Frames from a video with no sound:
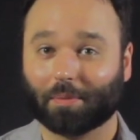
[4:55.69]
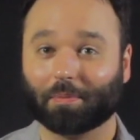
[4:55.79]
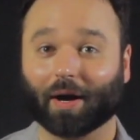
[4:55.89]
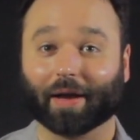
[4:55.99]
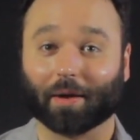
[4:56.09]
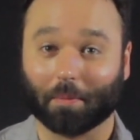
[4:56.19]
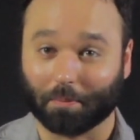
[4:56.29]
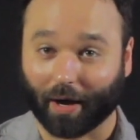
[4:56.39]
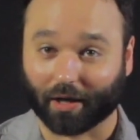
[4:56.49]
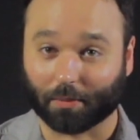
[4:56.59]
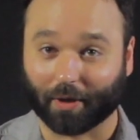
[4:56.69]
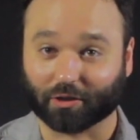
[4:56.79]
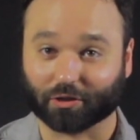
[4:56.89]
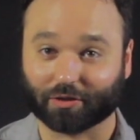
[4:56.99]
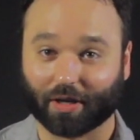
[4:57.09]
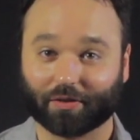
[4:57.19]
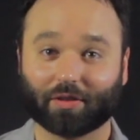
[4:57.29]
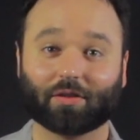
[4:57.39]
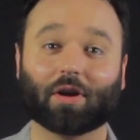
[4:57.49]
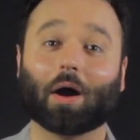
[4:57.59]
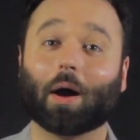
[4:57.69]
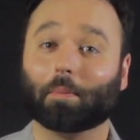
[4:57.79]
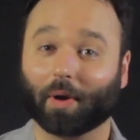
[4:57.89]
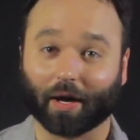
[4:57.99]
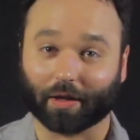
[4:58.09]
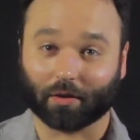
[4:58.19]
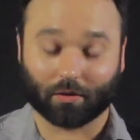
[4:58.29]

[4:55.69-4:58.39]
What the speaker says: my minor major 7, my